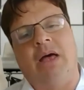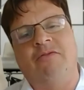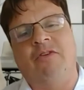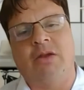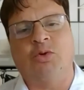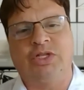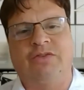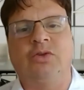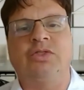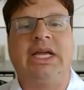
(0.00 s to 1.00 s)
find it more
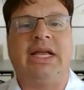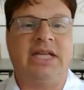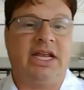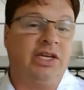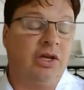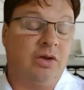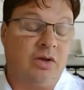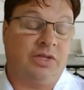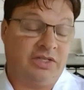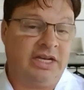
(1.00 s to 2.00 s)
difficult to get tenure
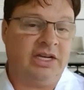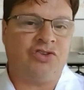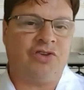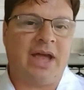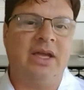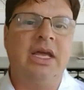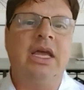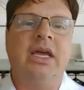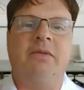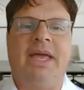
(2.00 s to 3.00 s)
on the tenure track
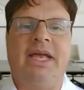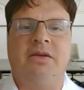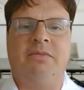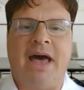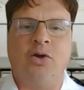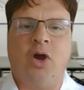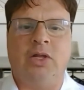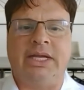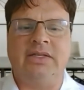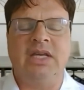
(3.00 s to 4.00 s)
compared to male
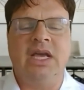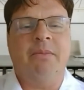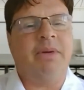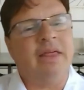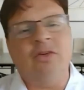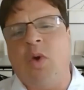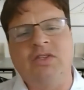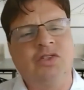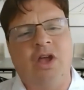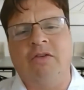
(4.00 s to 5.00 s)
colleagues, but
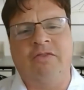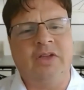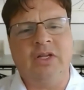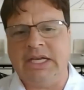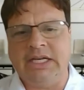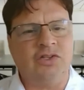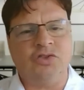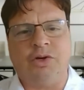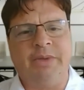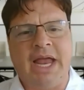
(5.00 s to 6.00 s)
otherwise you don't feel any
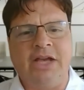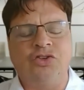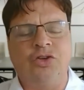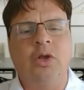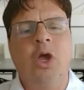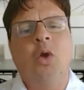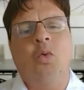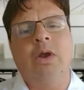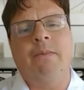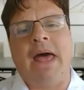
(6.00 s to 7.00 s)
discrimination.
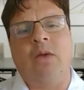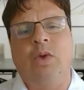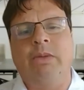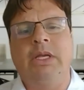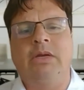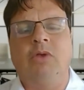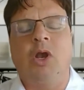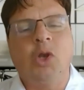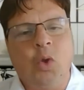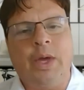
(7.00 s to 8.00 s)
What about women
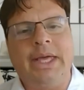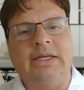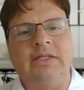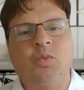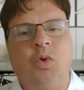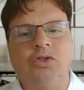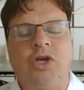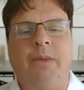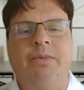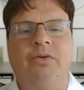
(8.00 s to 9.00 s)
lawyers? What
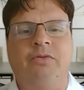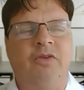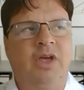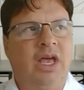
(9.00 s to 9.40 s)
type of